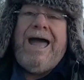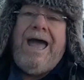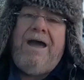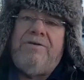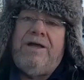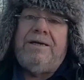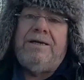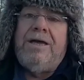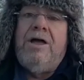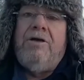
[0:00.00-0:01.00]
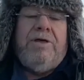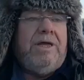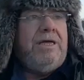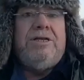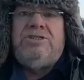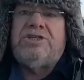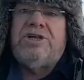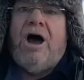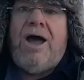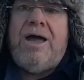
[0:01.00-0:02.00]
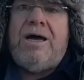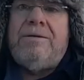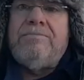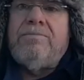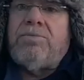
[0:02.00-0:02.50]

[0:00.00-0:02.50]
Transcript: having the desire